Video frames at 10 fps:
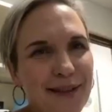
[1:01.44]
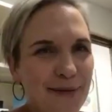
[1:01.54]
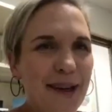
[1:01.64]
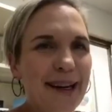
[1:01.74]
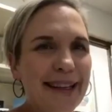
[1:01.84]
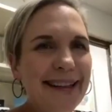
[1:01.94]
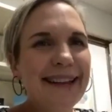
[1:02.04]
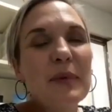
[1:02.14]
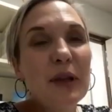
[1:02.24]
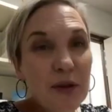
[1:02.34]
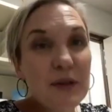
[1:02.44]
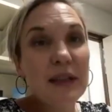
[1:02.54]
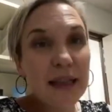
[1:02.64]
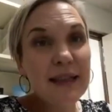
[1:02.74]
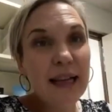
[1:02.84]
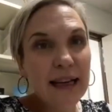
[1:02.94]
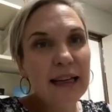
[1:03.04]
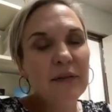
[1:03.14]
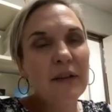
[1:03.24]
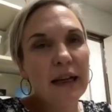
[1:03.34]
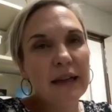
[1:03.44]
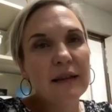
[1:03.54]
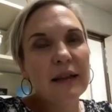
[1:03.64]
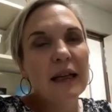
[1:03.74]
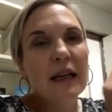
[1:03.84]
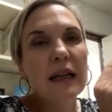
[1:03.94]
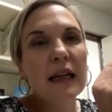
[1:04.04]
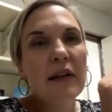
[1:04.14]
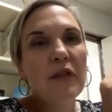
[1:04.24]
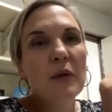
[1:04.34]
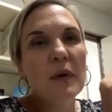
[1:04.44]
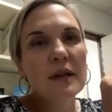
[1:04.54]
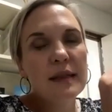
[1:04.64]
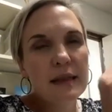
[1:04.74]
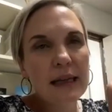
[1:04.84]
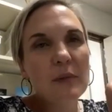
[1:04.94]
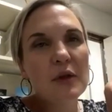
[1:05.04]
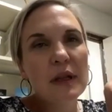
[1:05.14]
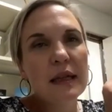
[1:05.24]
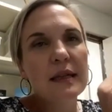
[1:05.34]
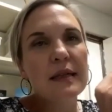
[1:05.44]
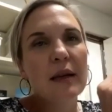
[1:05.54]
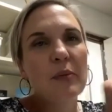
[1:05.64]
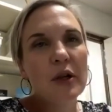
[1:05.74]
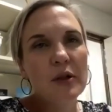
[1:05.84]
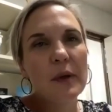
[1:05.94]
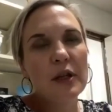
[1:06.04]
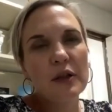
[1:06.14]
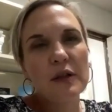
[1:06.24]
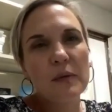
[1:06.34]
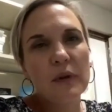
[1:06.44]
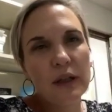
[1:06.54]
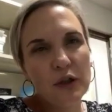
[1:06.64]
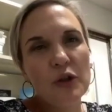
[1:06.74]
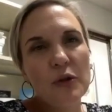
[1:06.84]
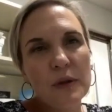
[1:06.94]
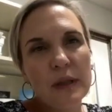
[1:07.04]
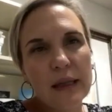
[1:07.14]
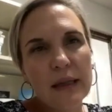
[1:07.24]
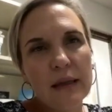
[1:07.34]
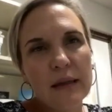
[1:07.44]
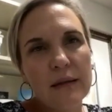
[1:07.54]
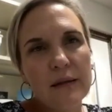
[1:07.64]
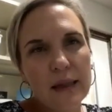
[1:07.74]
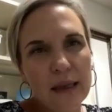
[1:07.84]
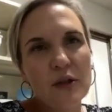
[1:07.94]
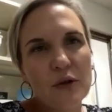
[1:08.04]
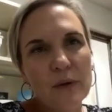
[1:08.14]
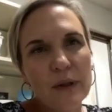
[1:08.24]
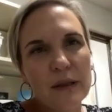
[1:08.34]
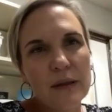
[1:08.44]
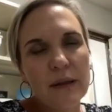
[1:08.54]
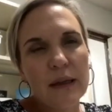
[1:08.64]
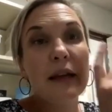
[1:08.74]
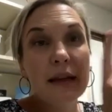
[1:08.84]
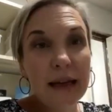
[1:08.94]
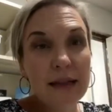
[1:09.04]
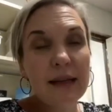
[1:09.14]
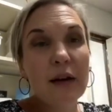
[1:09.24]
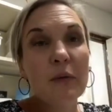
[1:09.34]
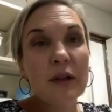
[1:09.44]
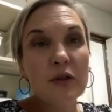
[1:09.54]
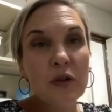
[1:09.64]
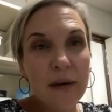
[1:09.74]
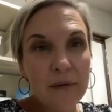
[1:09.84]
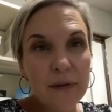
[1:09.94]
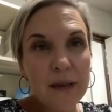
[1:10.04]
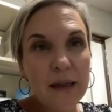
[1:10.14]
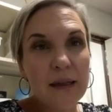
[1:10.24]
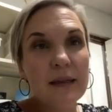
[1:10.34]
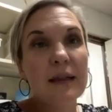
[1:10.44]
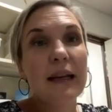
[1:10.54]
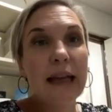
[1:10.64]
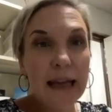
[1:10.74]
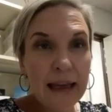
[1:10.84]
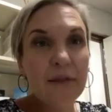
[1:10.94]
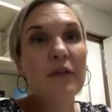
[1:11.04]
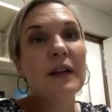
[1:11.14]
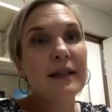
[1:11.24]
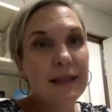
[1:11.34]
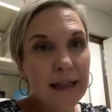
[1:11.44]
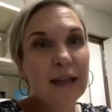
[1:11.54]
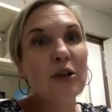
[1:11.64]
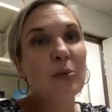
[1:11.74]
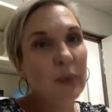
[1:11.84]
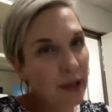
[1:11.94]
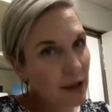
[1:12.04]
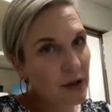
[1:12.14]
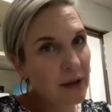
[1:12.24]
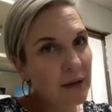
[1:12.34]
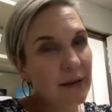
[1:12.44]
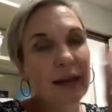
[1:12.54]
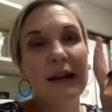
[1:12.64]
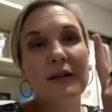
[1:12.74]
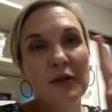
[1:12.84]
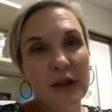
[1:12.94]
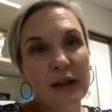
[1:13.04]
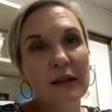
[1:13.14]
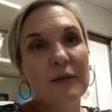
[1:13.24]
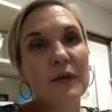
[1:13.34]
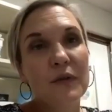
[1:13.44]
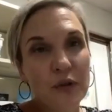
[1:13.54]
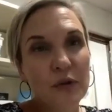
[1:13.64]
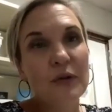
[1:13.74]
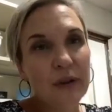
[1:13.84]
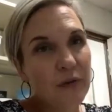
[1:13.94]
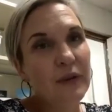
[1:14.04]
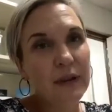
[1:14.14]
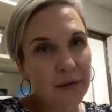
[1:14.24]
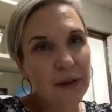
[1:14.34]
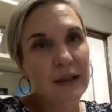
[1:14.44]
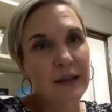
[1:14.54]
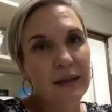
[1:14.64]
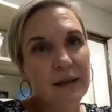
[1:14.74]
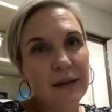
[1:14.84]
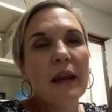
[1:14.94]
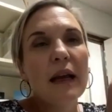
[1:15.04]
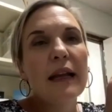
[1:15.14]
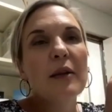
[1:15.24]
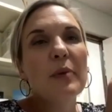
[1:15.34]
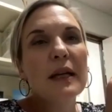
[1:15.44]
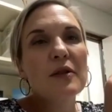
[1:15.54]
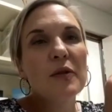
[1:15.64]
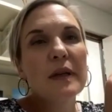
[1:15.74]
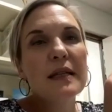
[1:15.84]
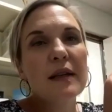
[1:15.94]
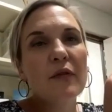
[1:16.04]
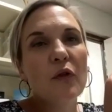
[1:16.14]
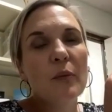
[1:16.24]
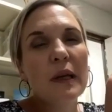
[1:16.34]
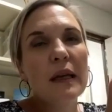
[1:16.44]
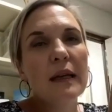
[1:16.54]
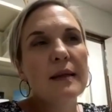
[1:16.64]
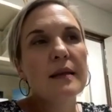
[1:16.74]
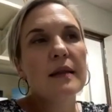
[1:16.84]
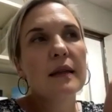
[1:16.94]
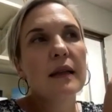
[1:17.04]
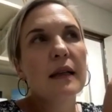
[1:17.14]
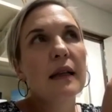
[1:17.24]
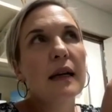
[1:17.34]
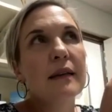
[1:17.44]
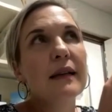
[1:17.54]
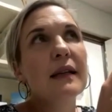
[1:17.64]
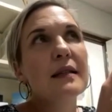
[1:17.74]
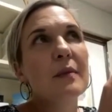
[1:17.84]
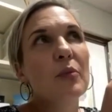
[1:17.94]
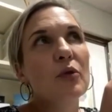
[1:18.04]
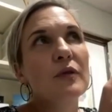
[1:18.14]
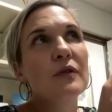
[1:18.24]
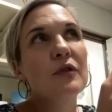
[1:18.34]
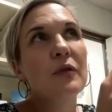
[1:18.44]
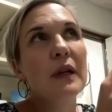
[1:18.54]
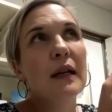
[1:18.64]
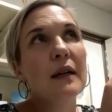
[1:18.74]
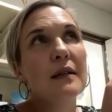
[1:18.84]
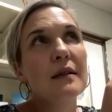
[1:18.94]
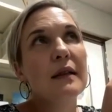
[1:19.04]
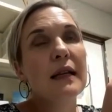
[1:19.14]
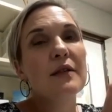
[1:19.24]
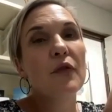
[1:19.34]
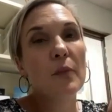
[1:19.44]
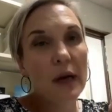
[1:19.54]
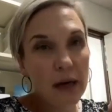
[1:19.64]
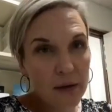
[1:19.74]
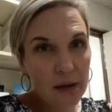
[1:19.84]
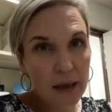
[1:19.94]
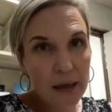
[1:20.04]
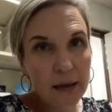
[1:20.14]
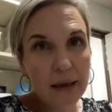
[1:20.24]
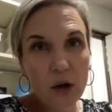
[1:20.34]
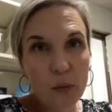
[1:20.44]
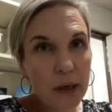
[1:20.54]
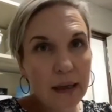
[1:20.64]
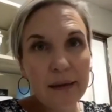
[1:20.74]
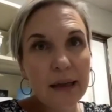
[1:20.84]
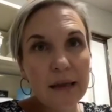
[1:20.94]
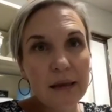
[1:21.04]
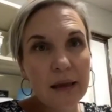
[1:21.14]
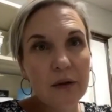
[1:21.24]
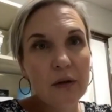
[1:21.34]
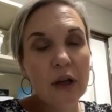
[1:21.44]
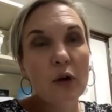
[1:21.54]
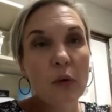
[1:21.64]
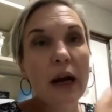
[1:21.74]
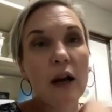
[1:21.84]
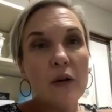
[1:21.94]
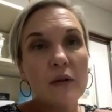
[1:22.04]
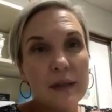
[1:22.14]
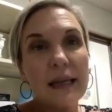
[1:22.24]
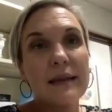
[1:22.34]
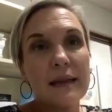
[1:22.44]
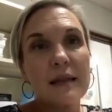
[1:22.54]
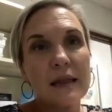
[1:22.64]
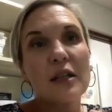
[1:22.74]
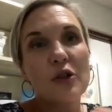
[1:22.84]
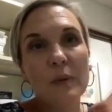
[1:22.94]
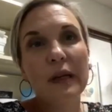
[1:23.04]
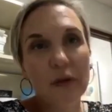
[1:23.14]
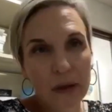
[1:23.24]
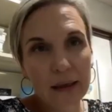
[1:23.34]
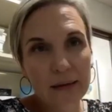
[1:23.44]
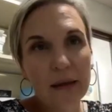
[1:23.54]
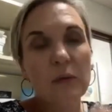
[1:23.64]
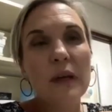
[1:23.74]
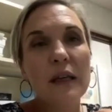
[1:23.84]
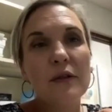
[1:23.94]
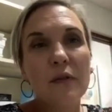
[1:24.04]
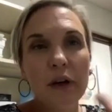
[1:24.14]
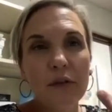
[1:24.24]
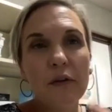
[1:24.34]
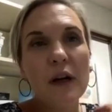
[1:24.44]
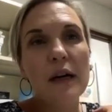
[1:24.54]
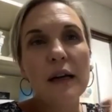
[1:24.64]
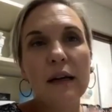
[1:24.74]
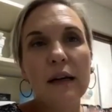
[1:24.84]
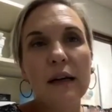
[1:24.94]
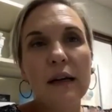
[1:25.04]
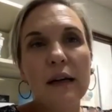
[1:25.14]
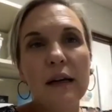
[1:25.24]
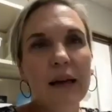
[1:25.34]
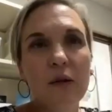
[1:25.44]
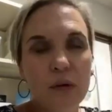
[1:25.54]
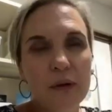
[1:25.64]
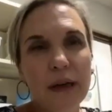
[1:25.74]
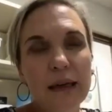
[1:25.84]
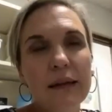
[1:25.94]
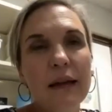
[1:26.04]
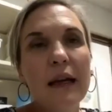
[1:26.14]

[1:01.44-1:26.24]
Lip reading: of mine. Because exactly of that, everyone's assumption is that most patients will then choose their second choice. And yes, I want to emphasize every single patient get a trial with two different devices. And the biggest reason for me is I think it's important to realize, yes, from our side, there are many things that our settings need to be correct and we need to verify and all of that.